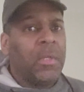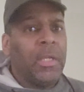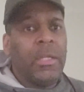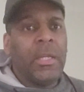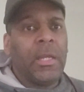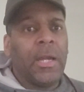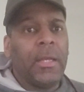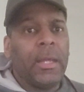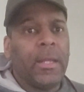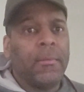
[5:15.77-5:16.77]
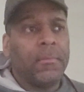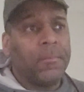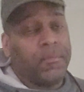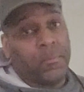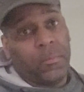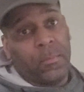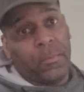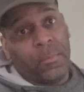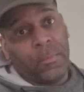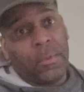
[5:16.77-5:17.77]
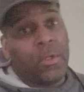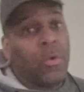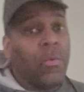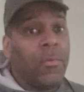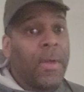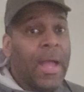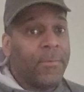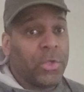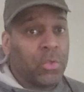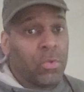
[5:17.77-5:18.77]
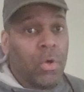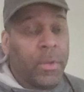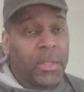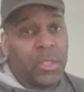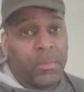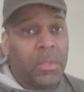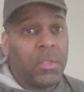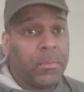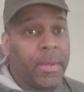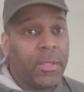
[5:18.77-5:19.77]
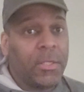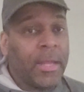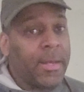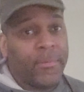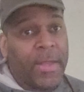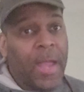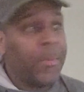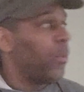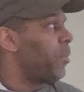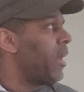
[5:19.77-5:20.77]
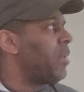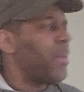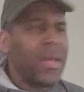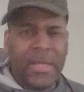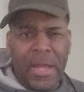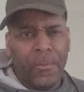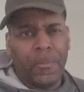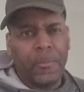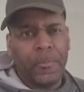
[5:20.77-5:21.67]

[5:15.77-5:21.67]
He declined that to go have a so-called exhibition match that never happened with Manny Pacquiao.